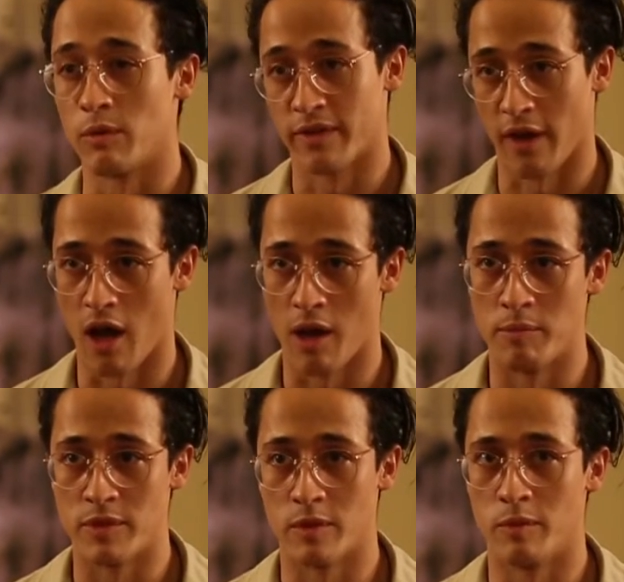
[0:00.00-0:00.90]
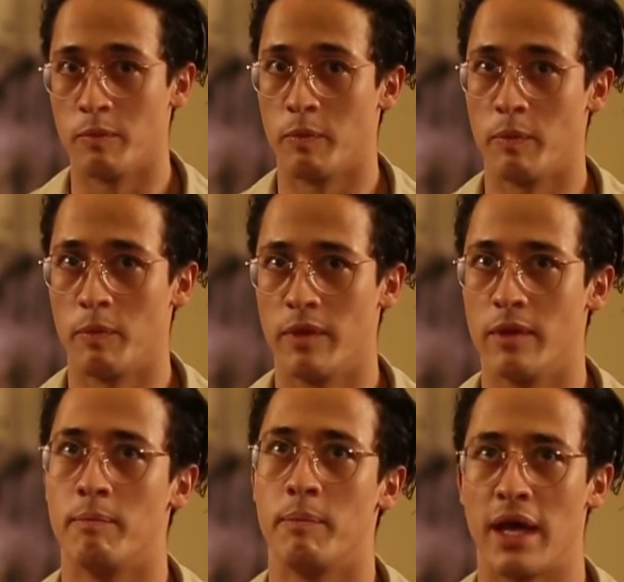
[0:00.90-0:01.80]
with time due to the
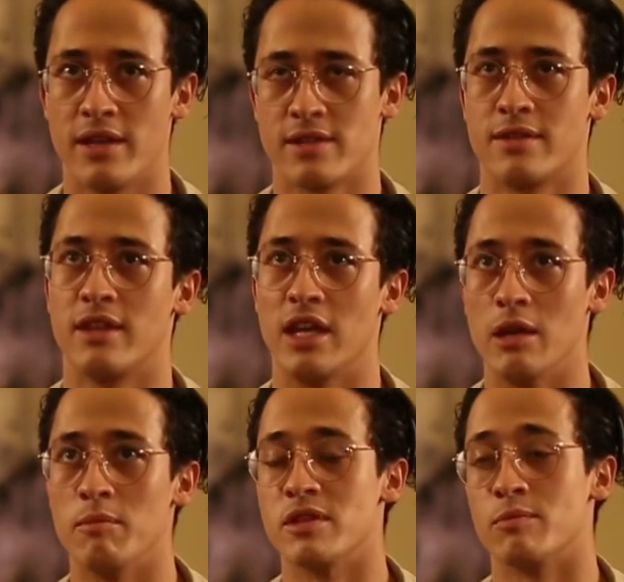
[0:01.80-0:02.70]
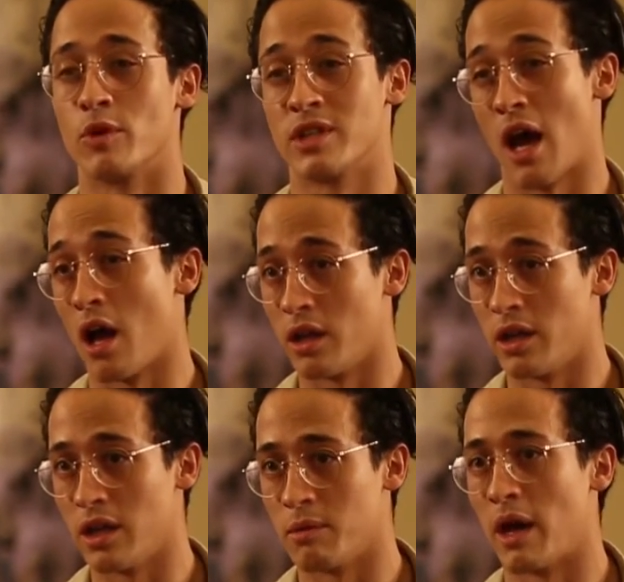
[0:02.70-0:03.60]
base theme is
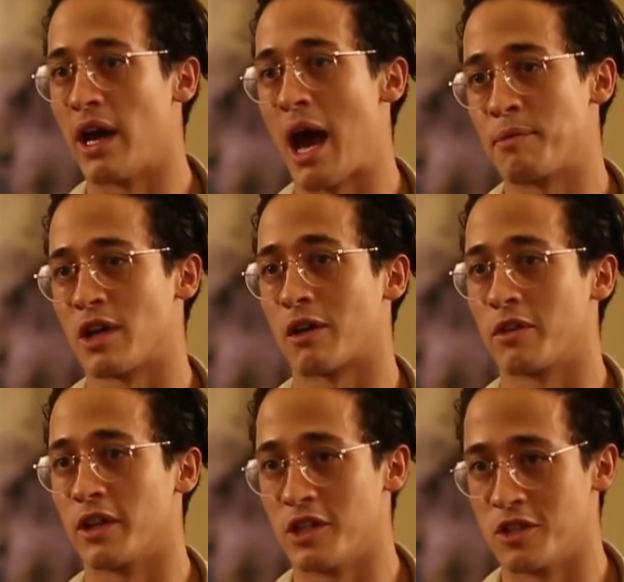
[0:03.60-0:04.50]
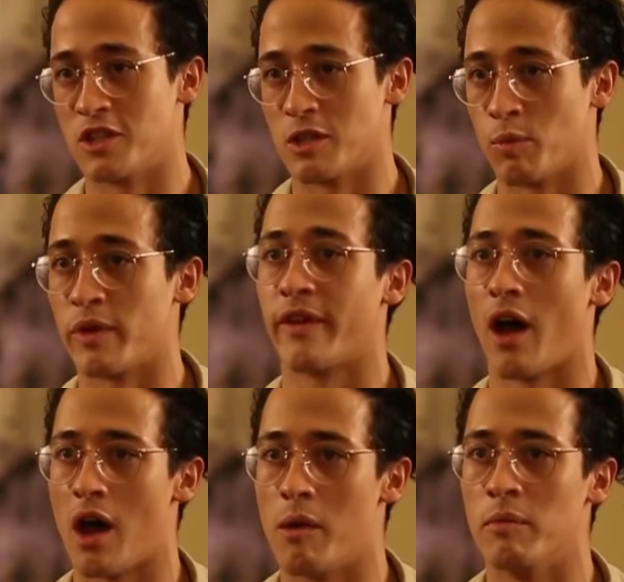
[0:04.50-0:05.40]
mortality and my abstract relationship with
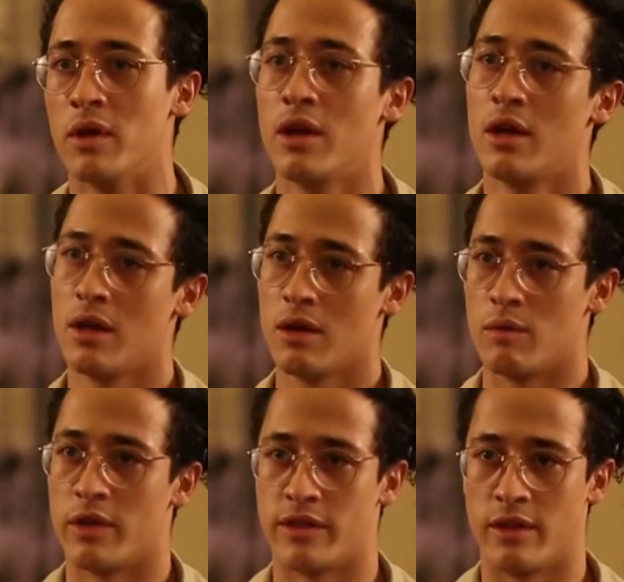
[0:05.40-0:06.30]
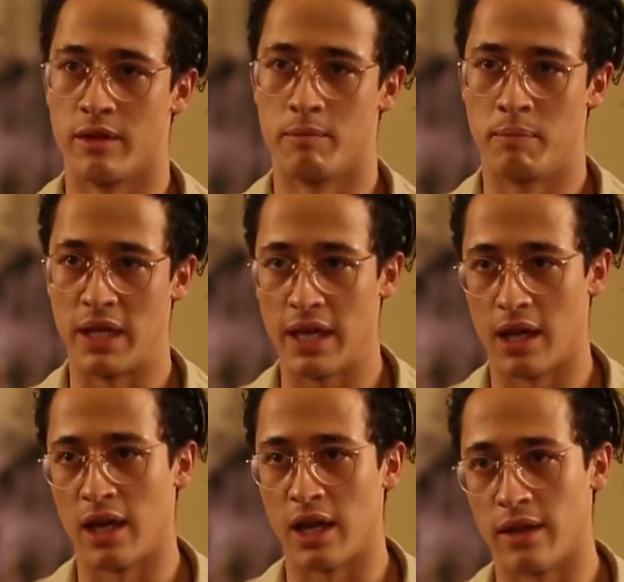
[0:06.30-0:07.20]
time, with the
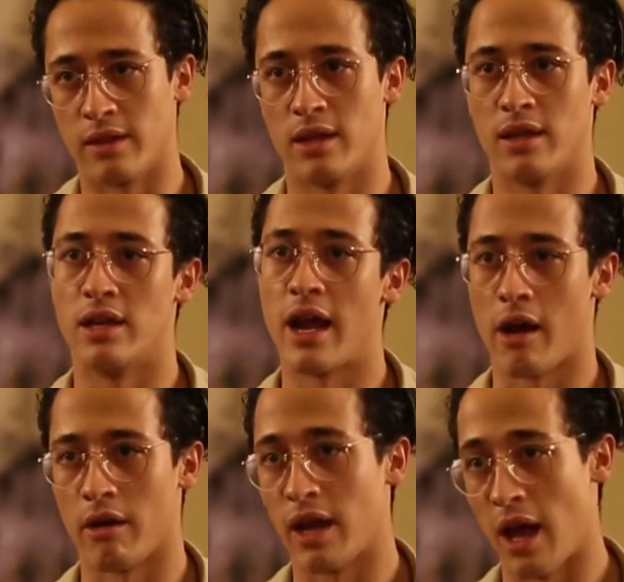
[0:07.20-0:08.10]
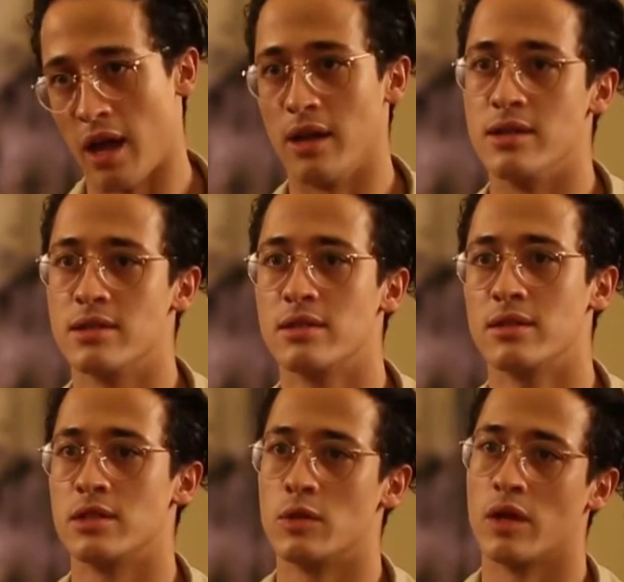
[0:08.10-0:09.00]
beginning and the inherent end
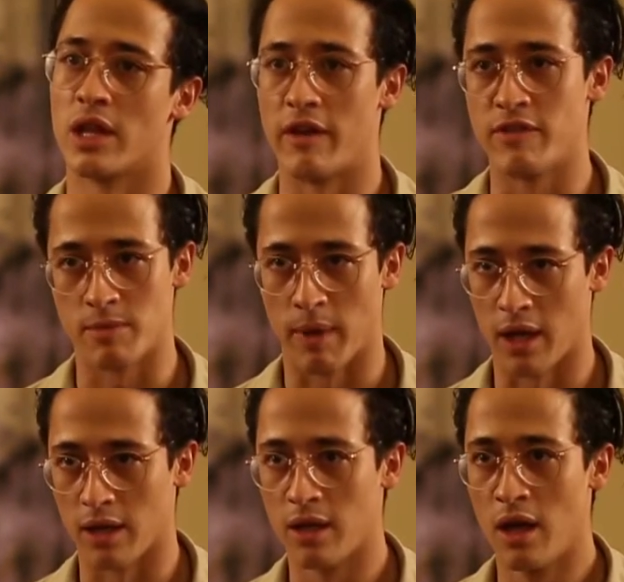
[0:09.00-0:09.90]
to a lifespan.